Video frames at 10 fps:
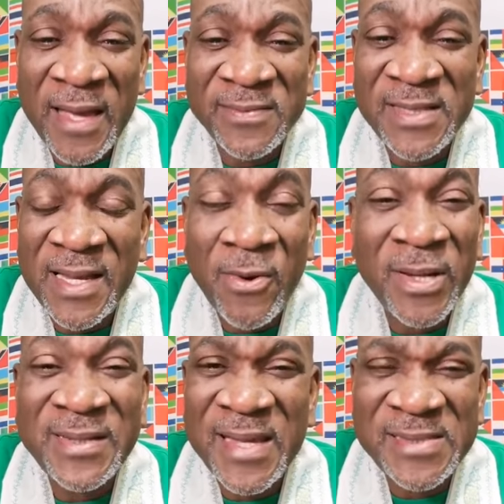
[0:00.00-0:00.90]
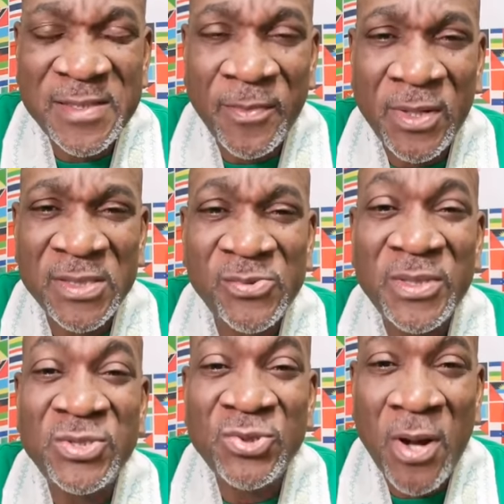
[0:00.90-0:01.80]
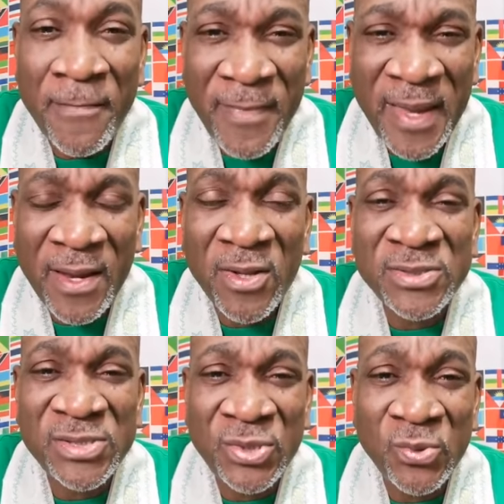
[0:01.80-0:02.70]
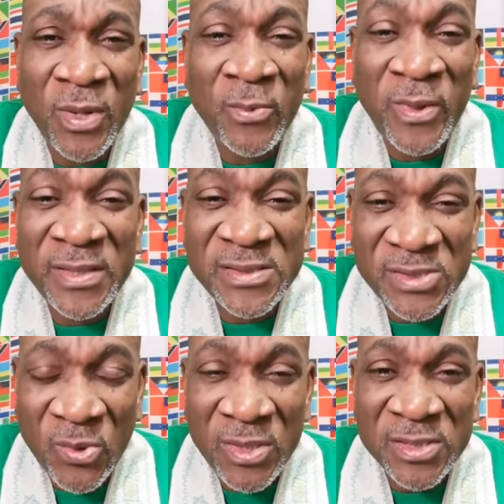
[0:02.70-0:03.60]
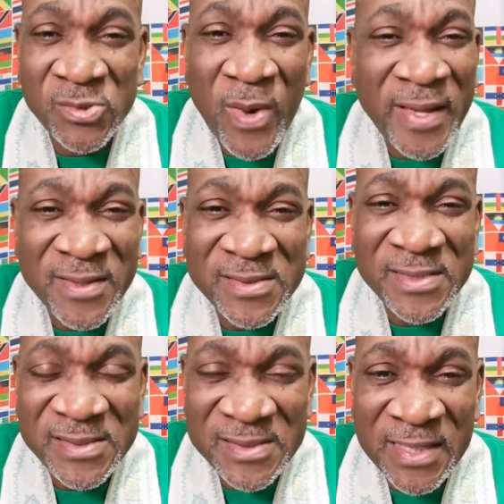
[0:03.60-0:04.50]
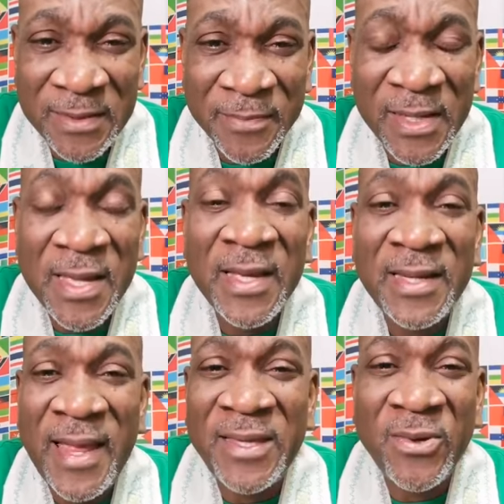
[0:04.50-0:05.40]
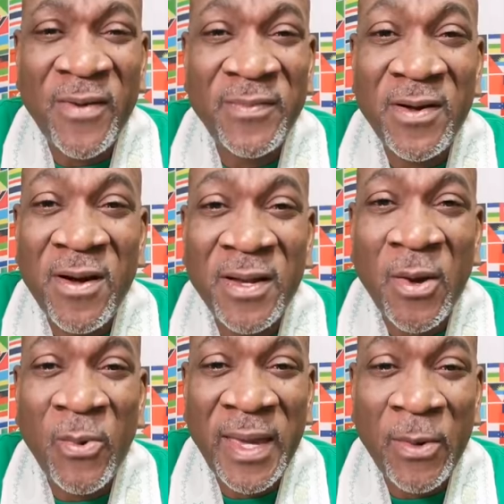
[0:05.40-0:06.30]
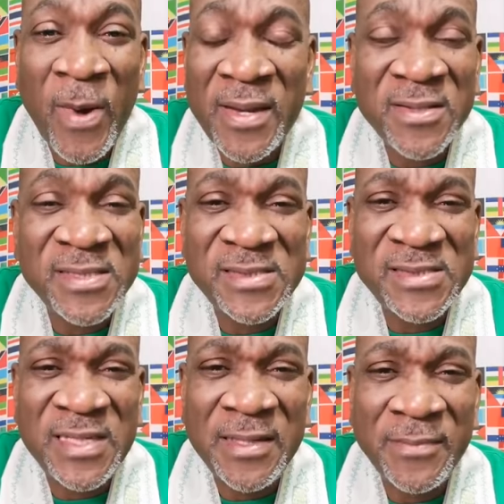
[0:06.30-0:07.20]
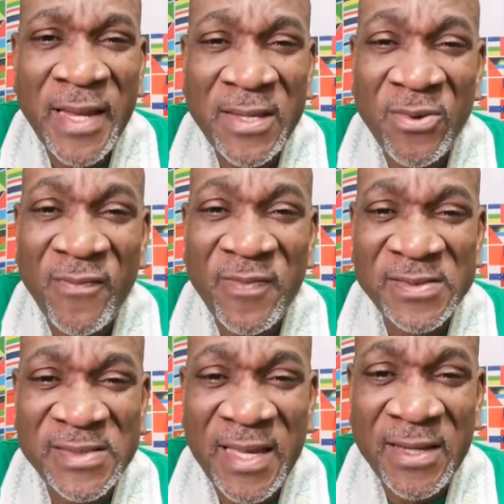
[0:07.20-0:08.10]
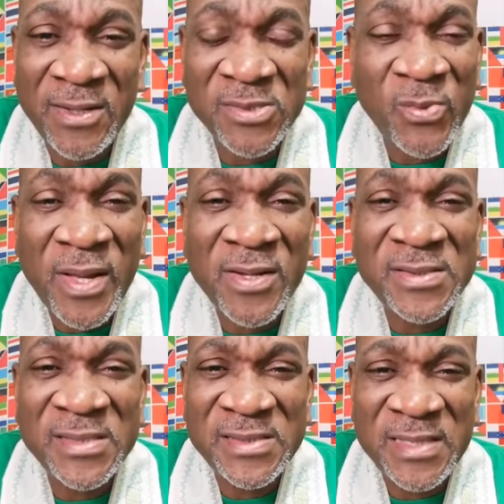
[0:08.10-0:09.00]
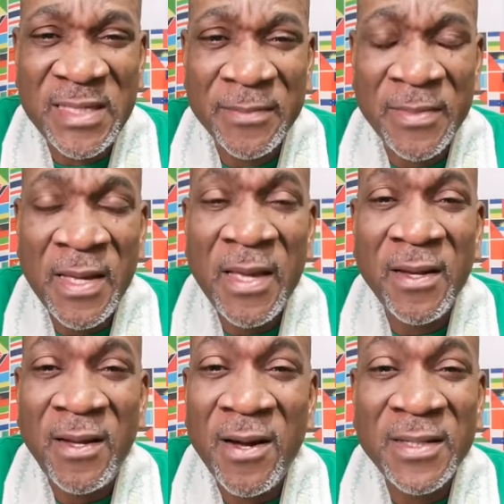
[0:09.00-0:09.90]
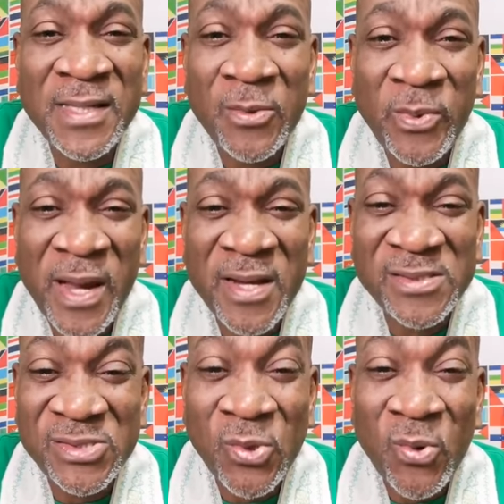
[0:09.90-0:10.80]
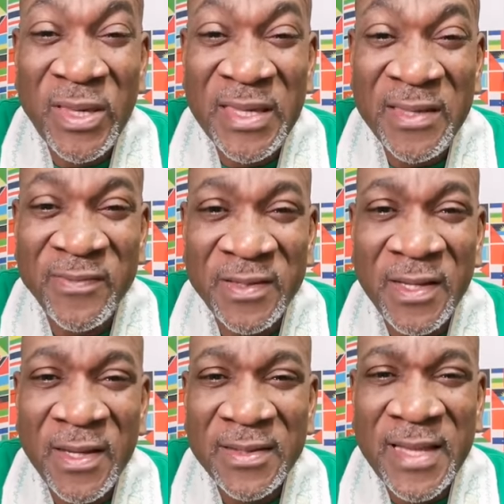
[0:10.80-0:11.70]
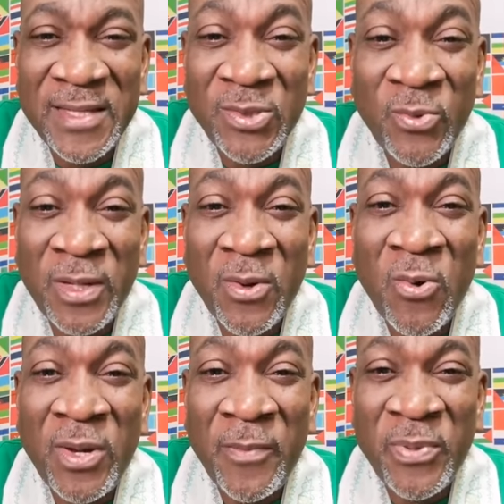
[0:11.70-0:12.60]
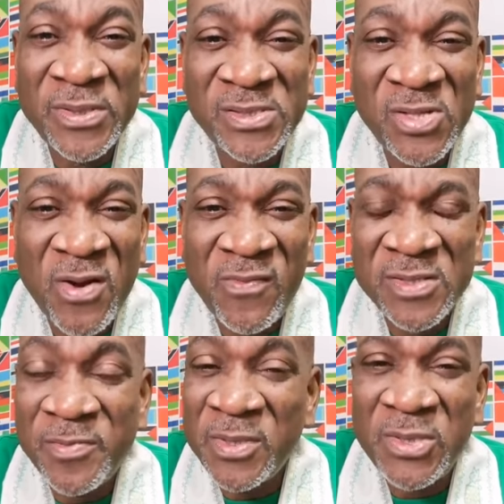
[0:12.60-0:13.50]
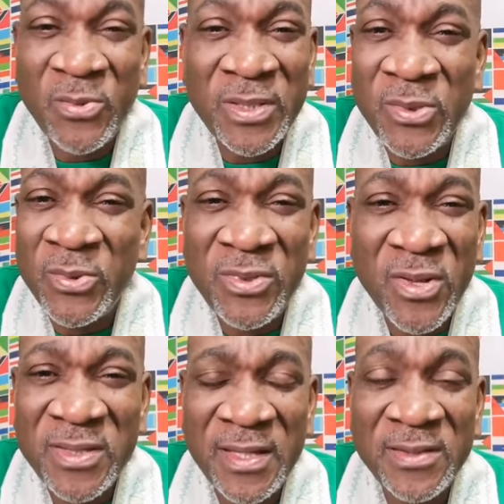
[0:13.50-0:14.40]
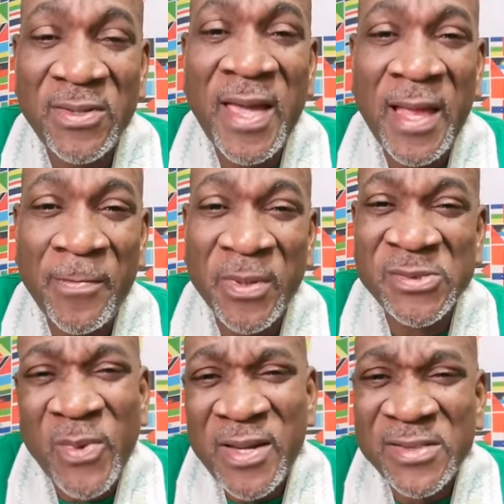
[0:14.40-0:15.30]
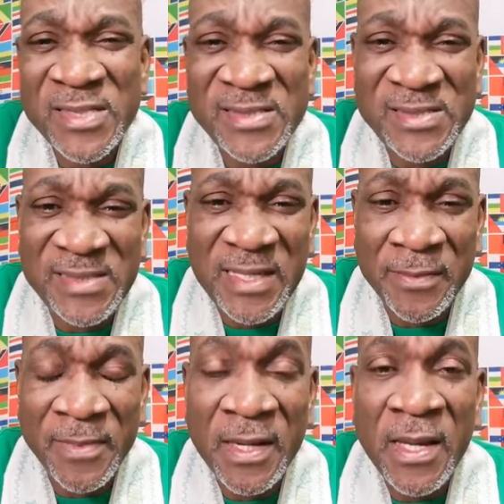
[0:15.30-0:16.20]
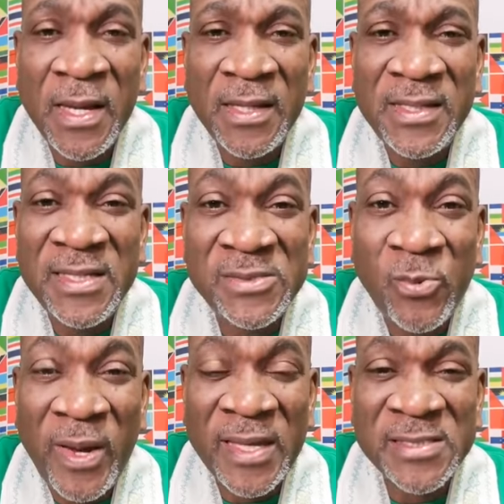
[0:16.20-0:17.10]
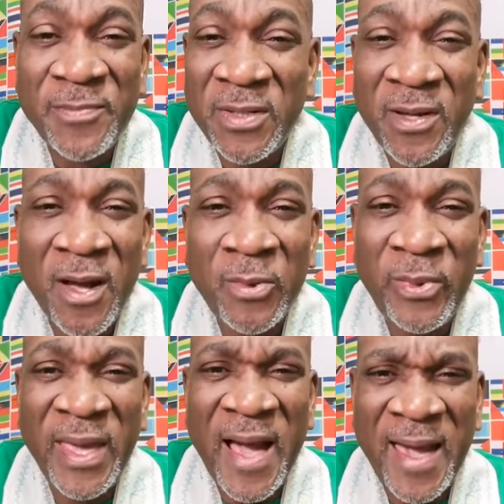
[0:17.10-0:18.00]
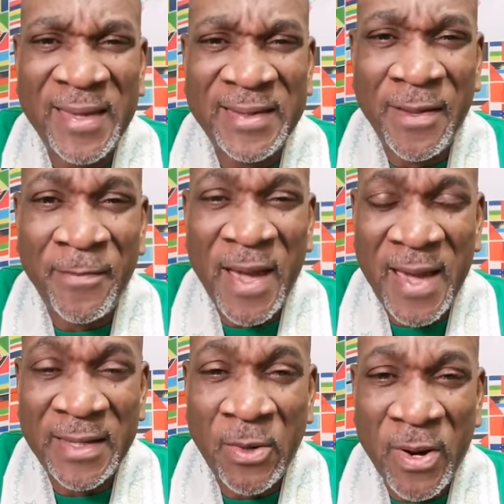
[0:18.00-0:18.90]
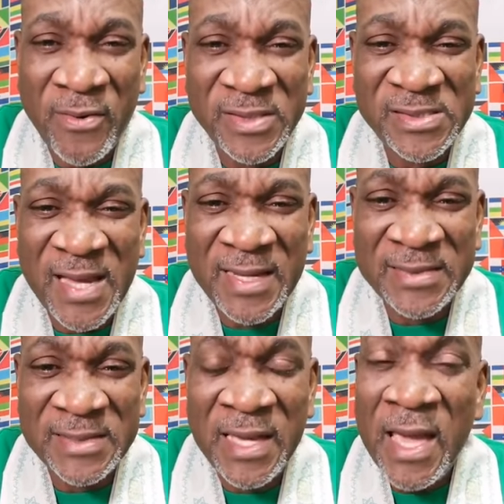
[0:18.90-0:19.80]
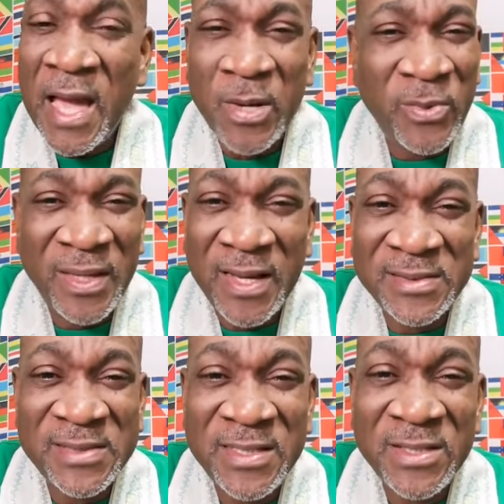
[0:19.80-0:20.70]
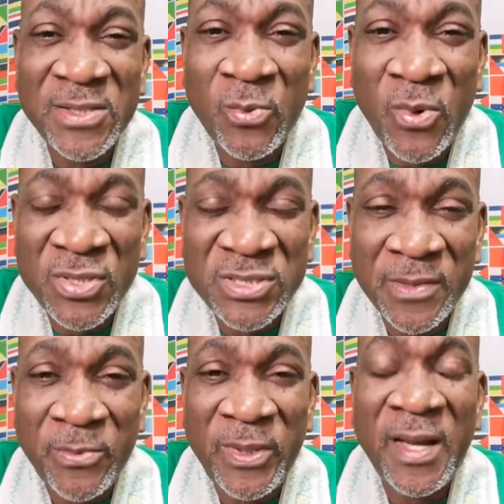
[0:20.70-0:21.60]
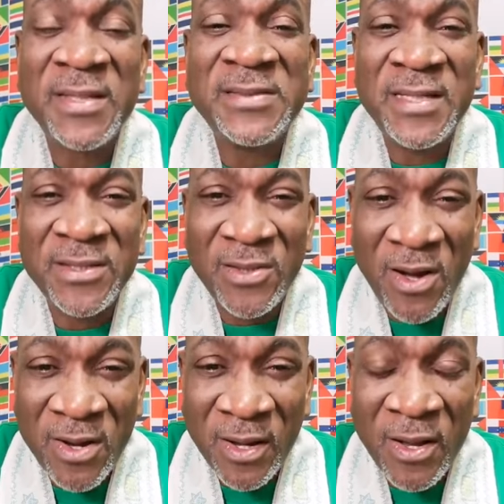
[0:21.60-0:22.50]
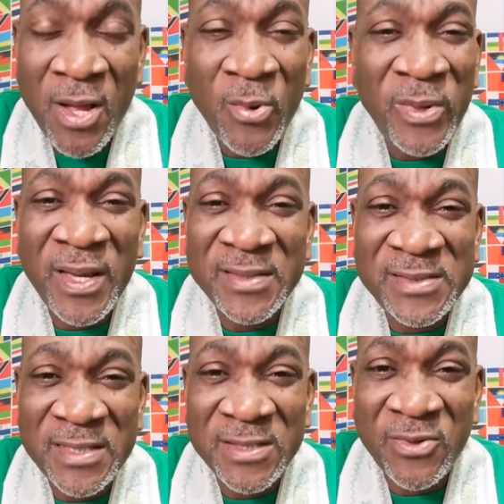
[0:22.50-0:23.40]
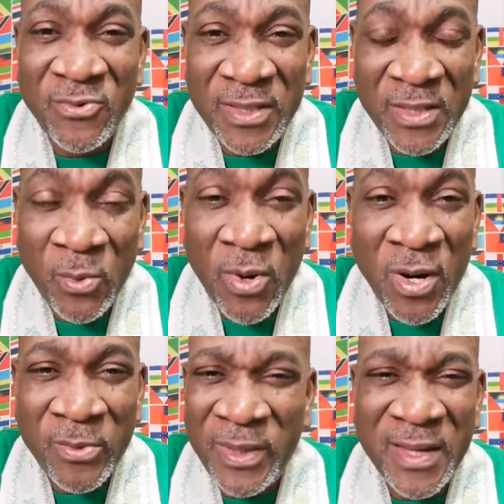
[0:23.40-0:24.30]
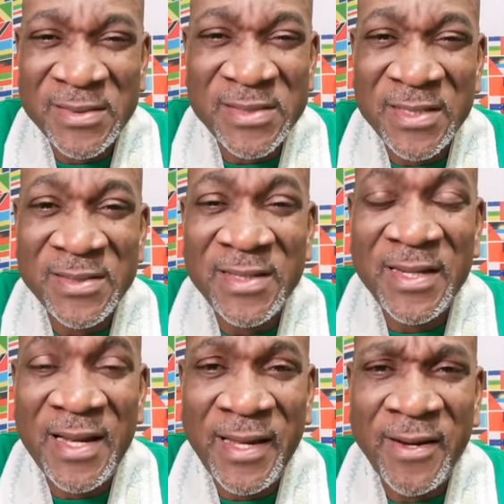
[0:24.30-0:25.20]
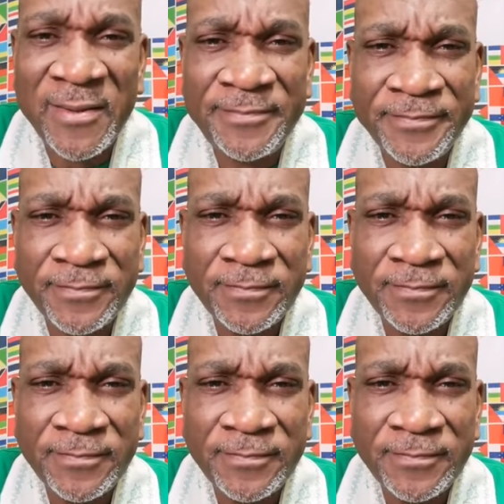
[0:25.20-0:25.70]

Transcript: lives that our testimonies will draw men unto you and win souls? Why does it seem seem like you have gone away? Why does it seem like you have forsaken us? Why does it seem, God, that we are so evil that you will only preserve us, but you will do nothing to help us? Why does it seem these ways, but God, we hide them behind our Christianity and we continue to worship, we continue to honor, we continue to read the word, we continue to declare